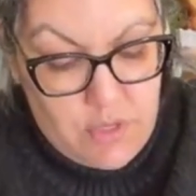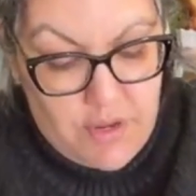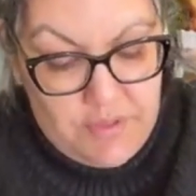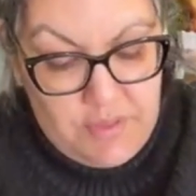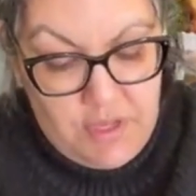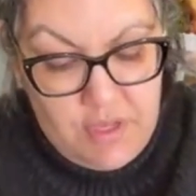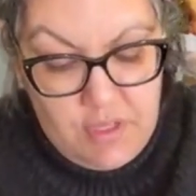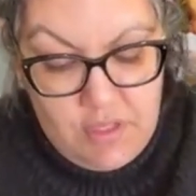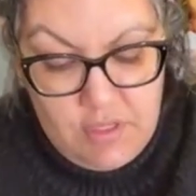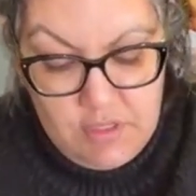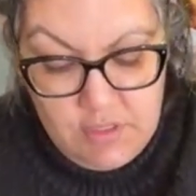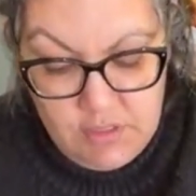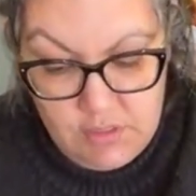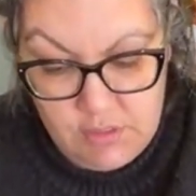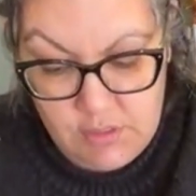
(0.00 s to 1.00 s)
I think
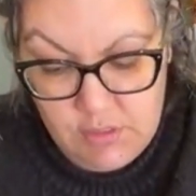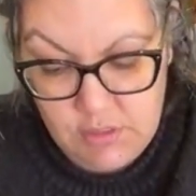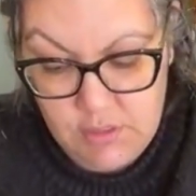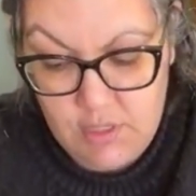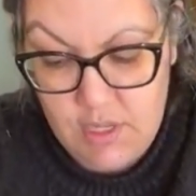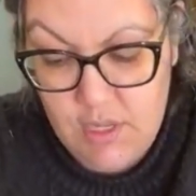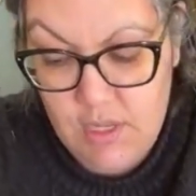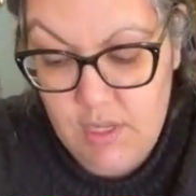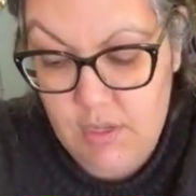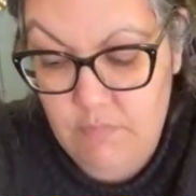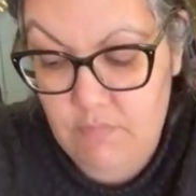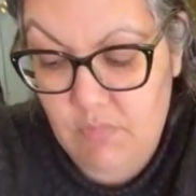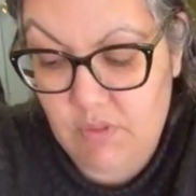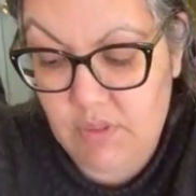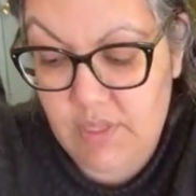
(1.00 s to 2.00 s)
this is a
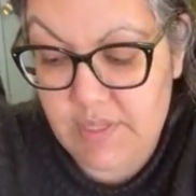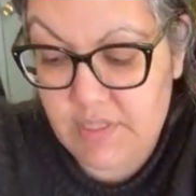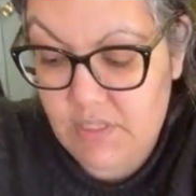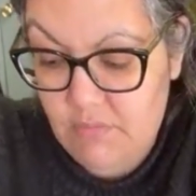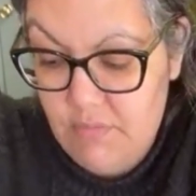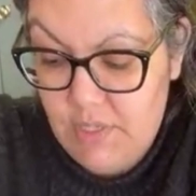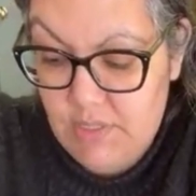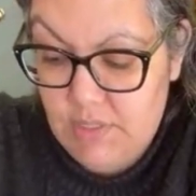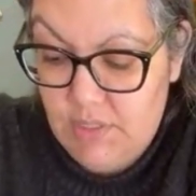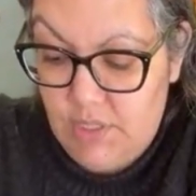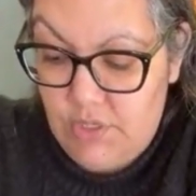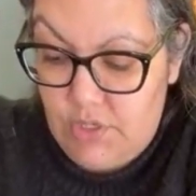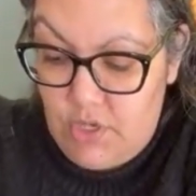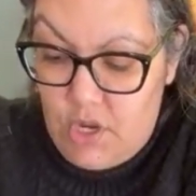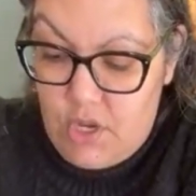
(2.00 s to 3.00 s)
less
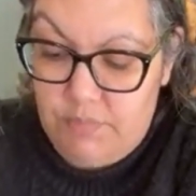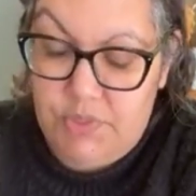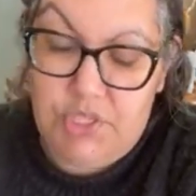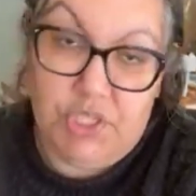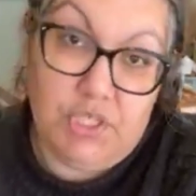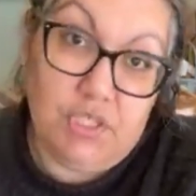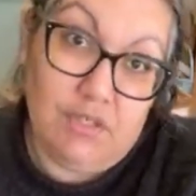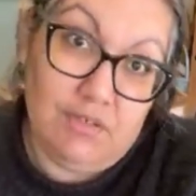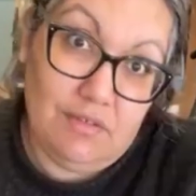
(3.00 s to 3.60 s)
messier option.